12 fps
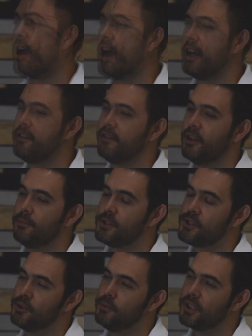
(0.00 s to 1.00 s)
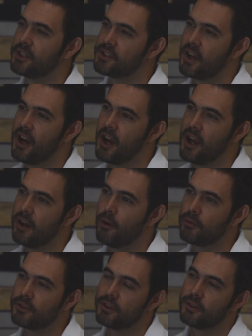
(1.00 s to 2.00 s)
I developed the shoe because
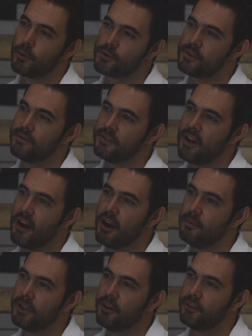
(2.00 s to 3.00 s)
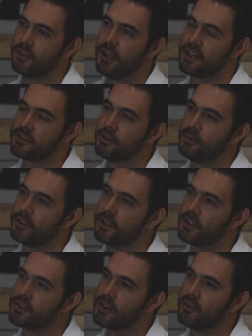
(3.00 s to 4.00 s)
over the course of time, the last couple of
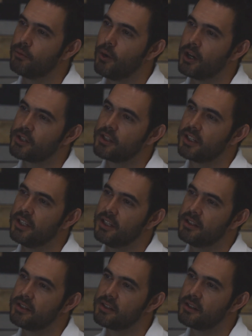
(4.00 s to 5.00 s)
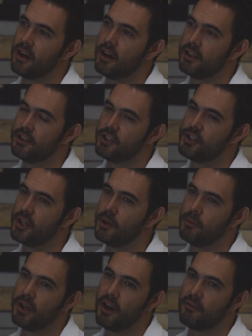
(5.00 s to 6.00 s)
years, I've watched the kids in the
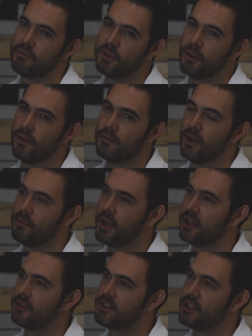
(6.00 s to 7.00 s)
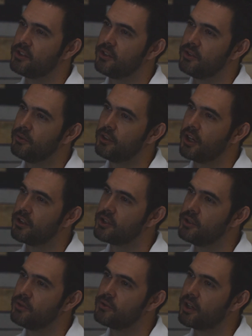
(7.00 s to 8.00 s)
gym, and I pay attention to a lot of
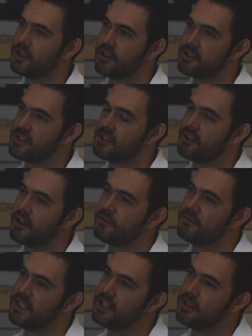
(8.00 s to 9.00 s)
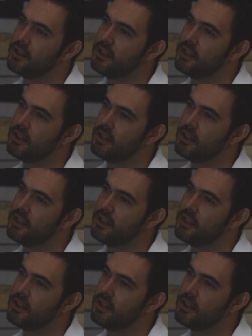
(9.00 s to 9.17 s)
shoes. I even see a lot of feet.